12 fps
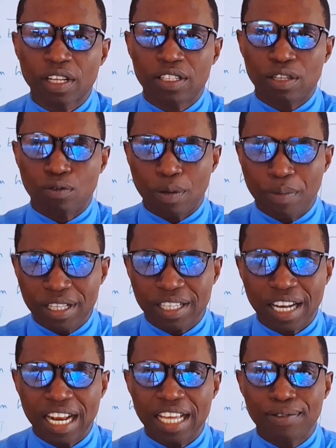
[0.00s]
Till we meet in
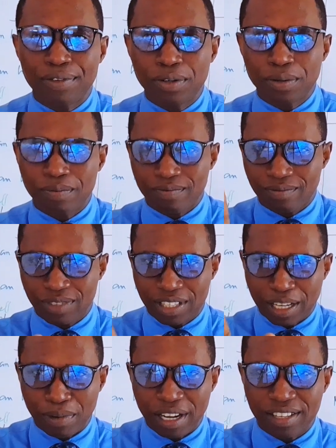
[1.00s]
our next video, stay
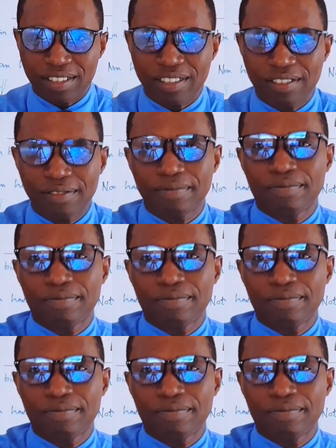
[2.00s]
blessed.